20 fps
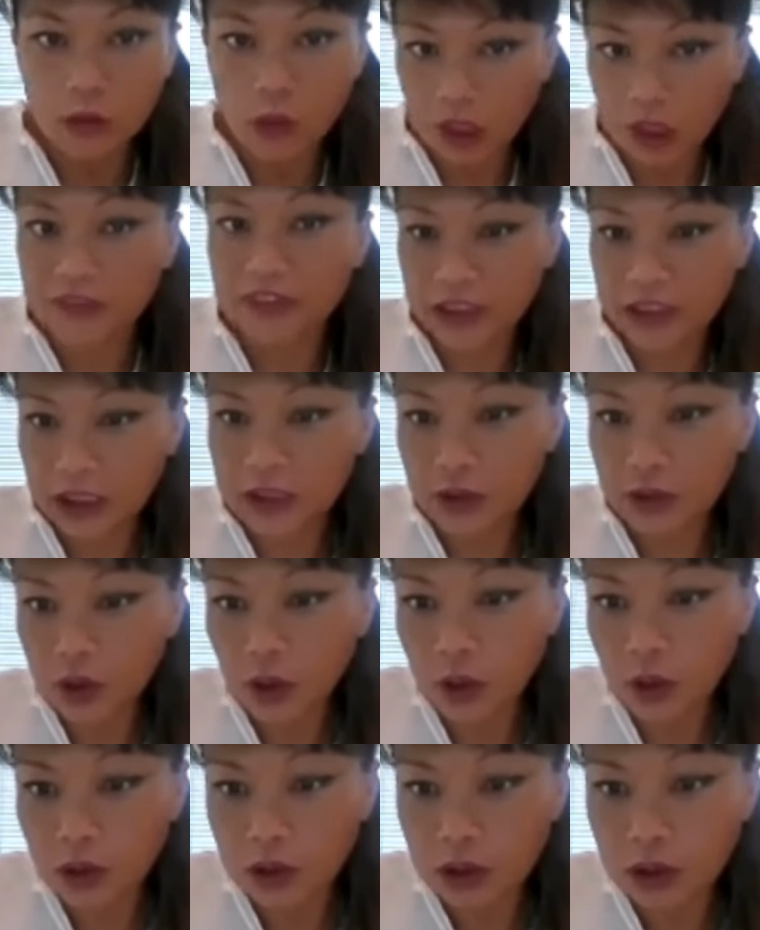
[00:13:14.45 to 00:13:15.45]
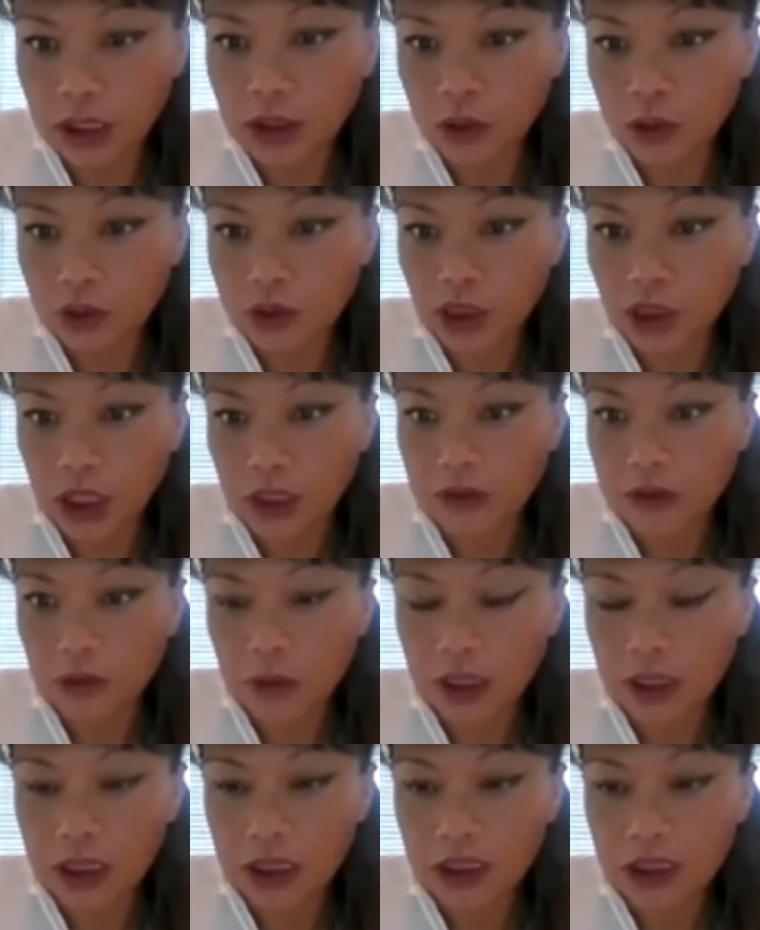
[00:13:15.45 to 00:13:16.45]
you have studied your own little chart,
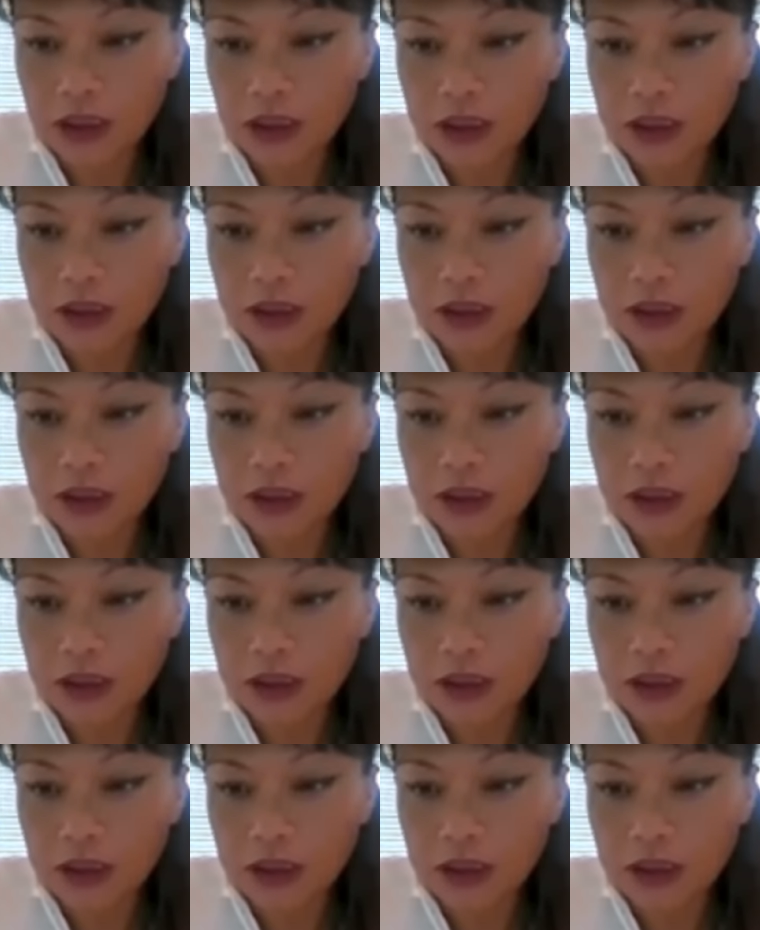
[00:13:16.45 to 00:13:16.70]
right?